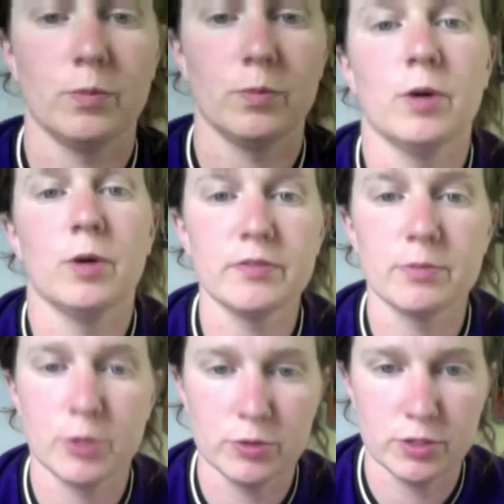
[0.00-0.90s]
One of the
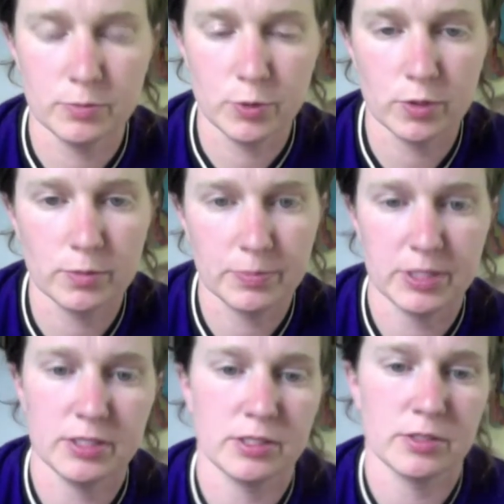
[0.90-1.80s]
most important
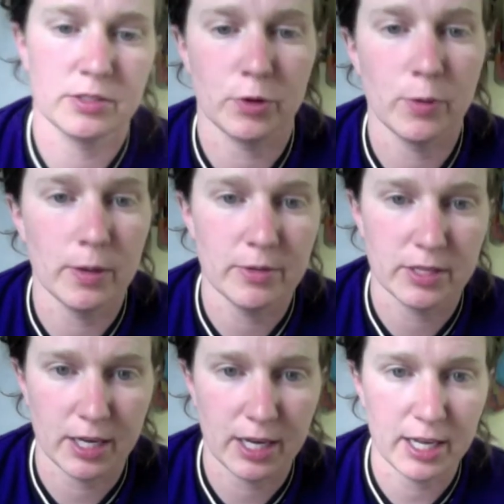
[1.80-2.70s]
pieces of equipment that
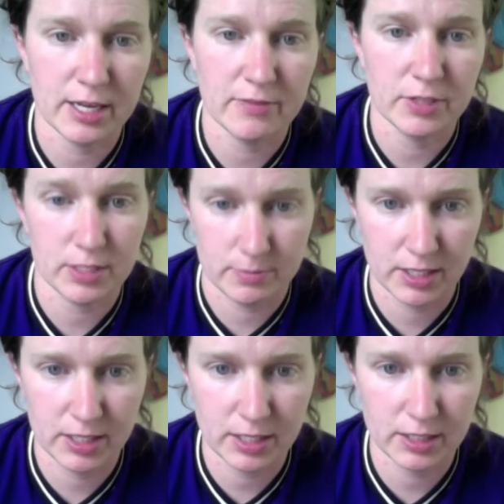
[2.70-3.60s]
I have in my
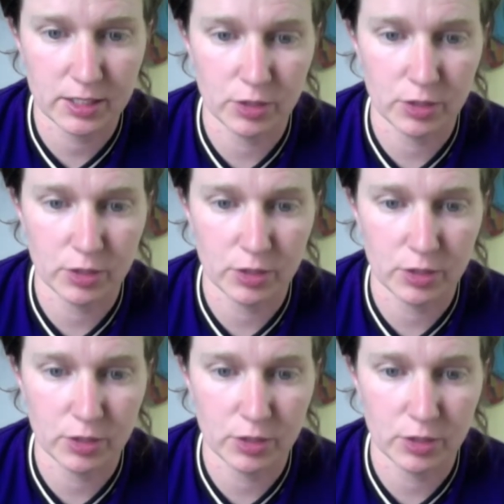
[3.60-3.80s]
canning